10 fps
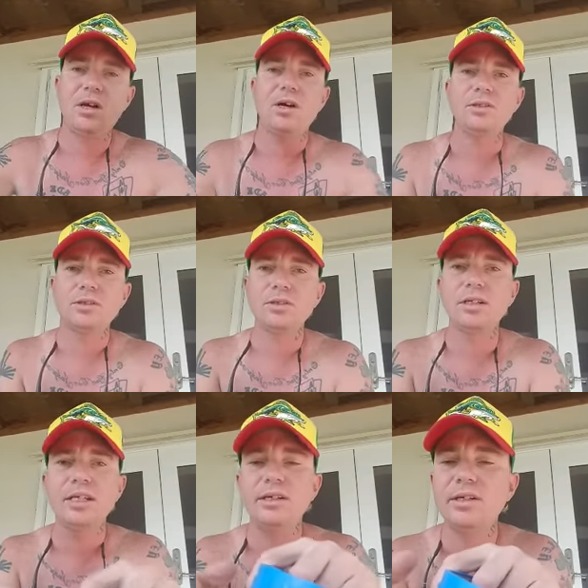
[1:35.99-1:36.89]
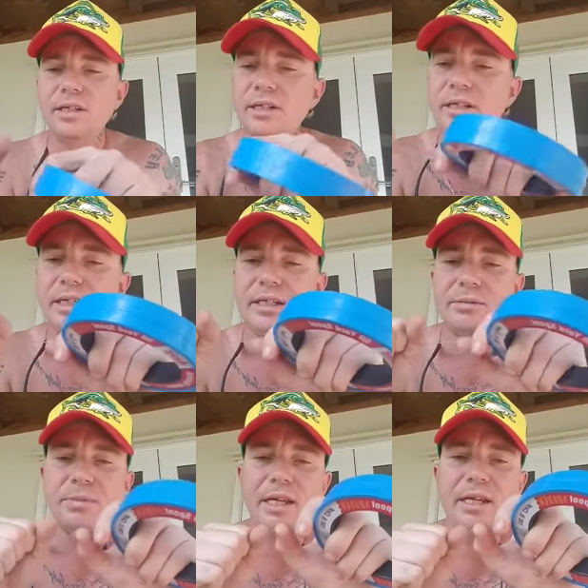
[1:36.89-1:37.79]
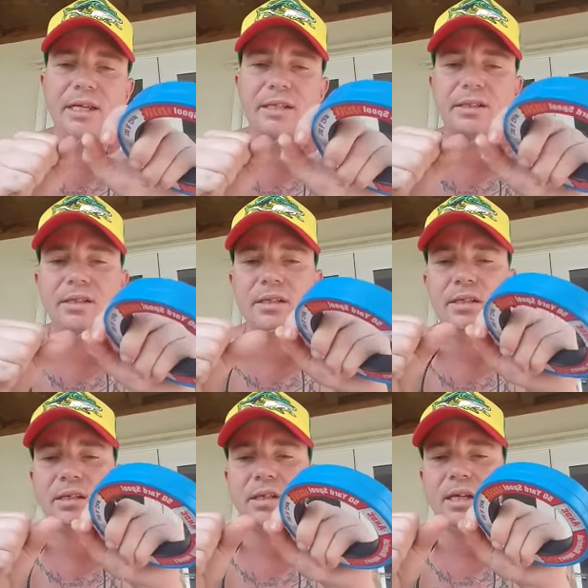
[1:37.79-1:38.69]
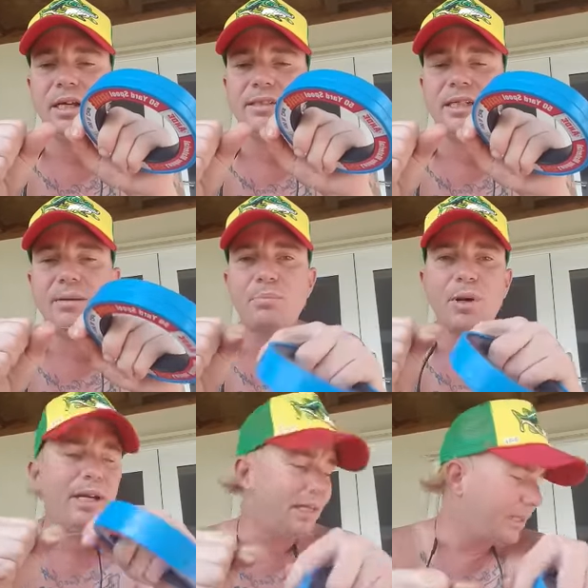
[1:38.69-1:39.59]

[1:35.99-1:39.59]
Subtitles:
Also, the leader is made, it's not braided